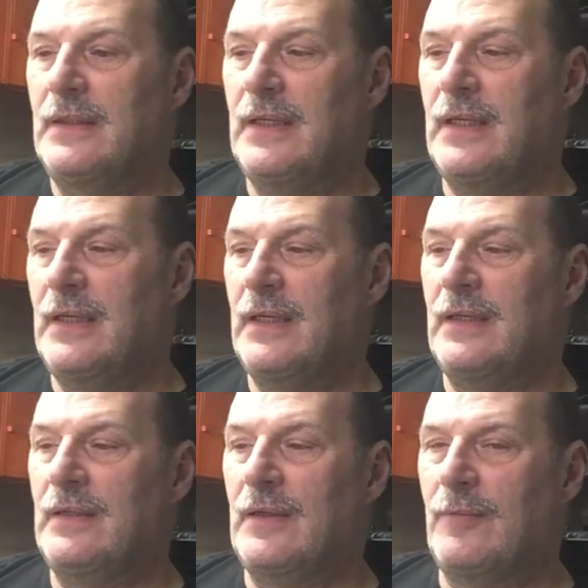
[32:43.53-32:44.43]

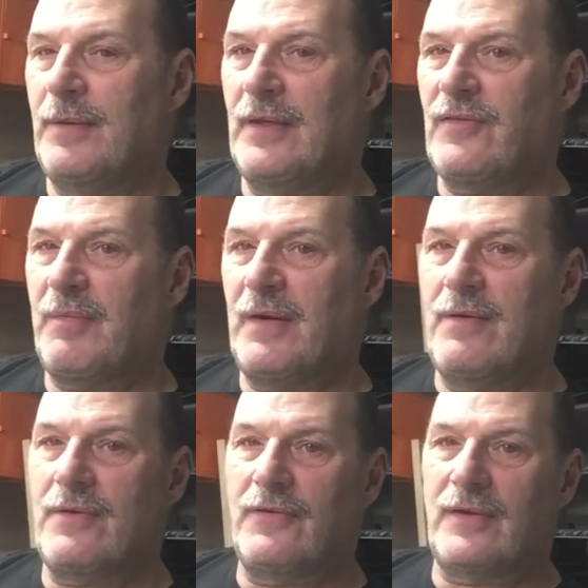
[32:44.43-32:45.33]
And I hope I
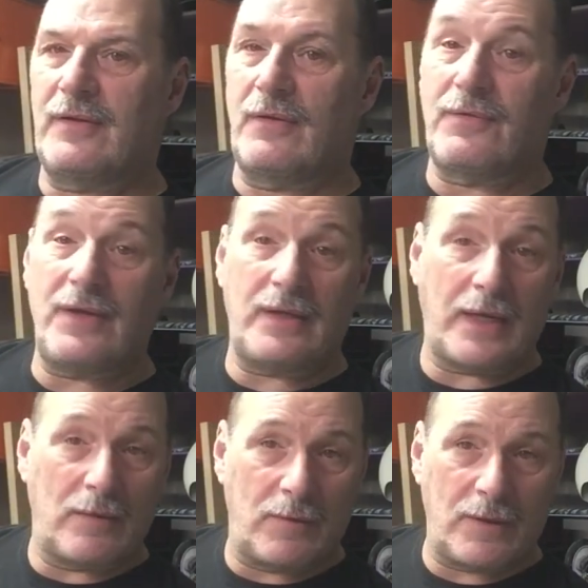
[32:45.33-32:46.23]
inspire those that don't think they
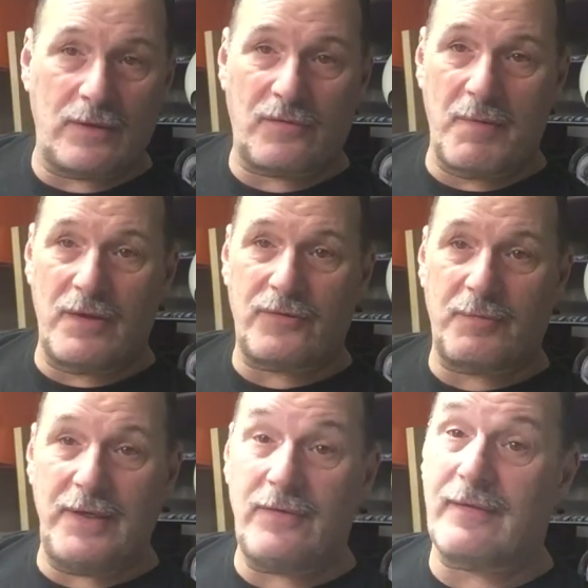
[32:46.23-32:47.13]
can work in a small
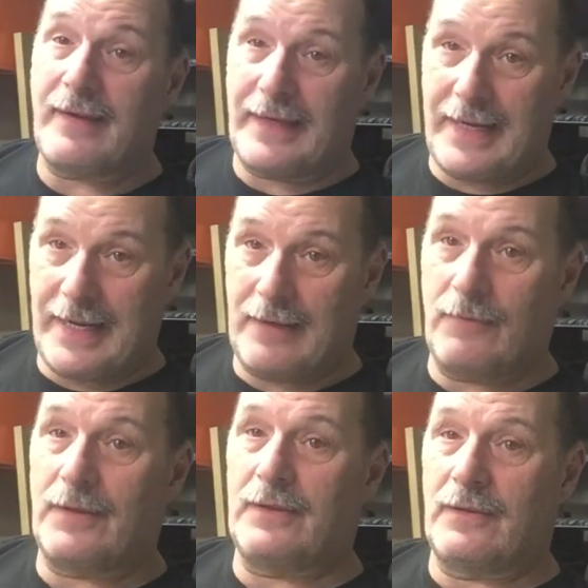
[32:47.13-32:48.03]
space. They can
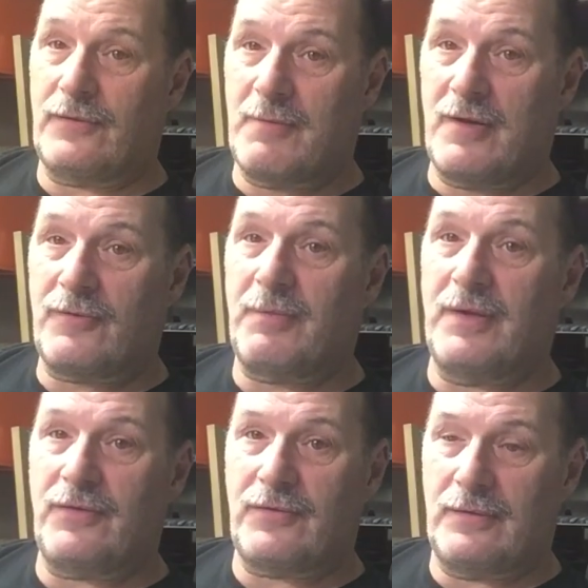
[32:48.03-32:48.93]
work in a small
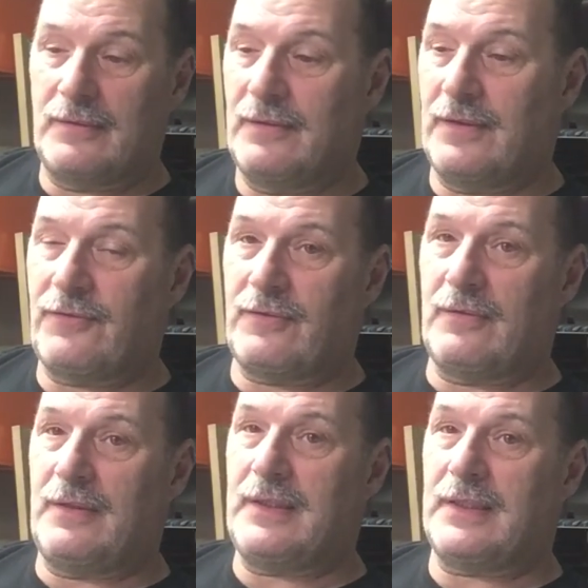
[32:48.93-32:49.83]
space. They
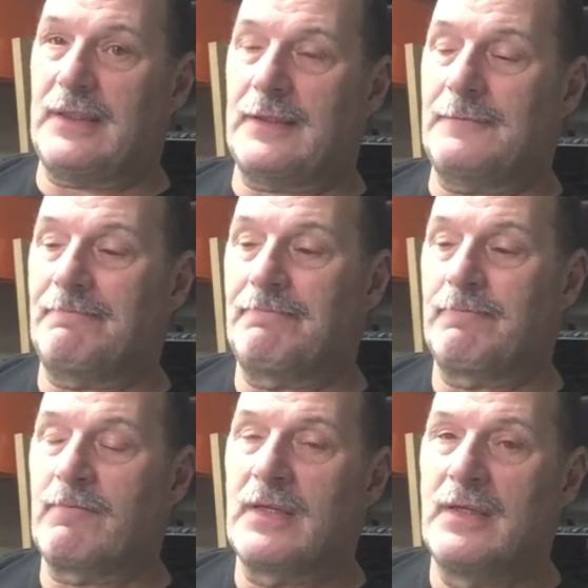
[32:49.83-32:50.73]
certainly can.
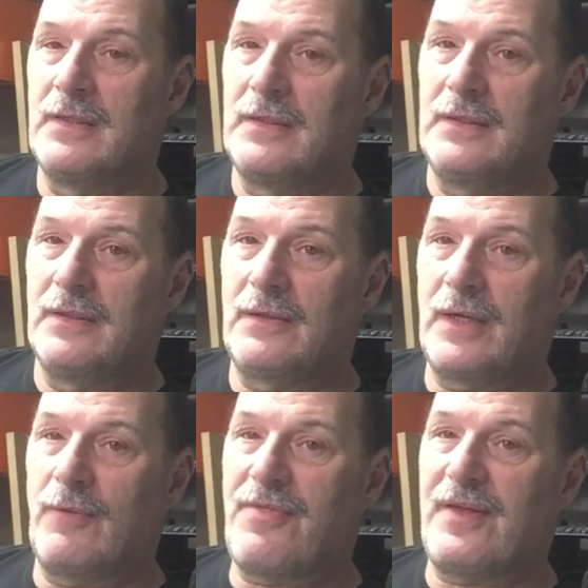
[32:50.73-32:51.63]
Okay,
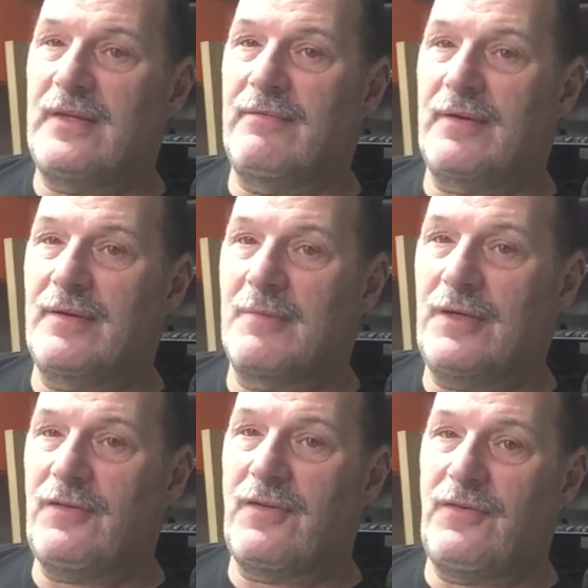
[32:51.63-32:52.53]
well, thank you very
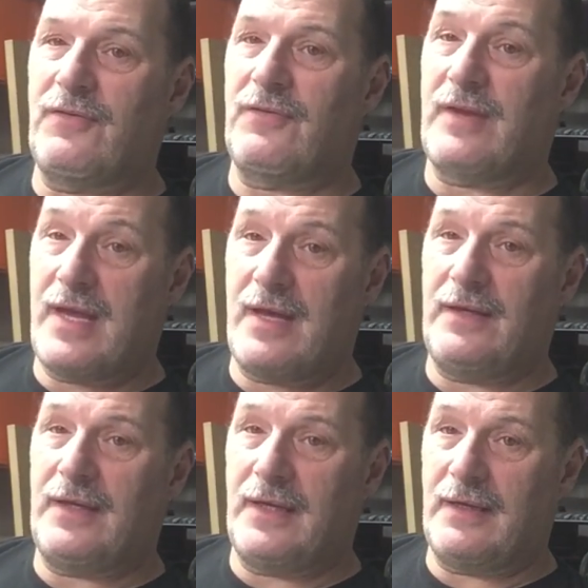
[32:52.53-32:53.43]
much. This is Dan
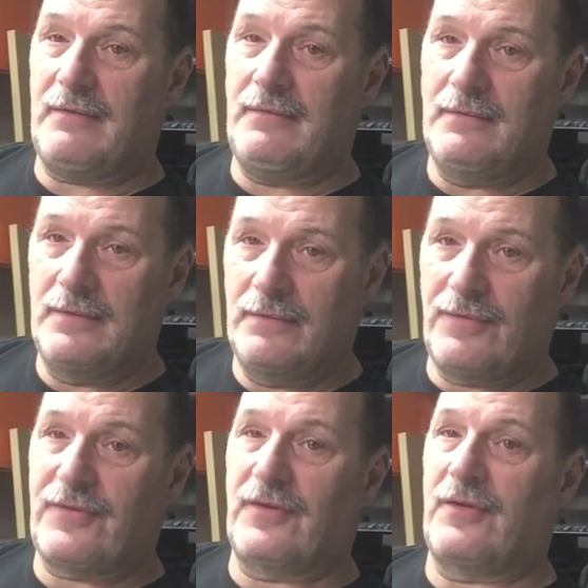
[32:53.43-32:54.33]
again
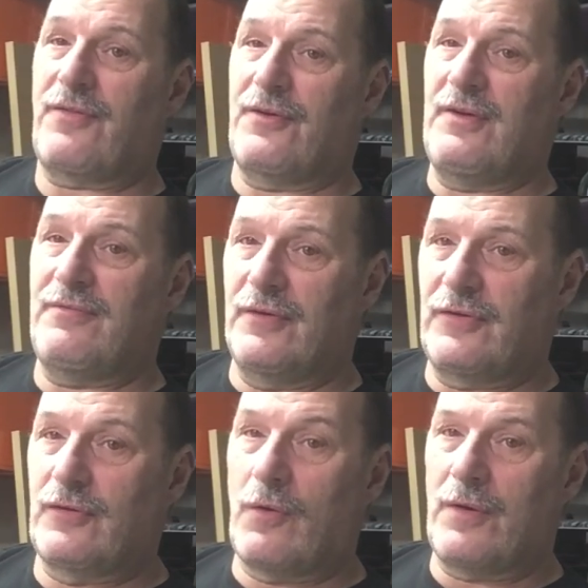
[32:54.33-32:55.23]
with the
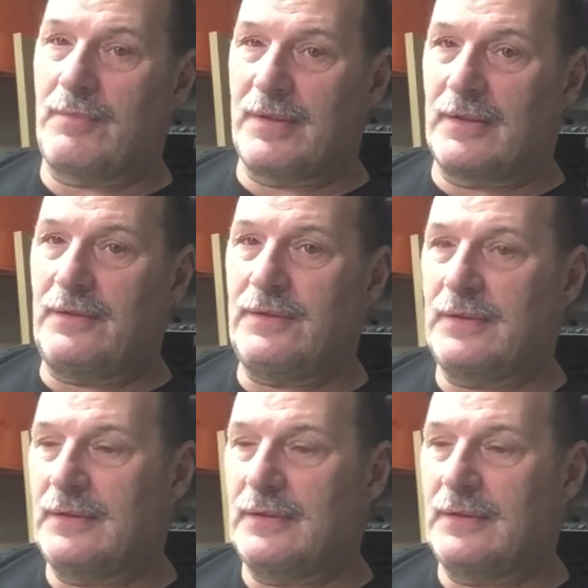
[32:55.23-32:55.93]
30-foot Dory build.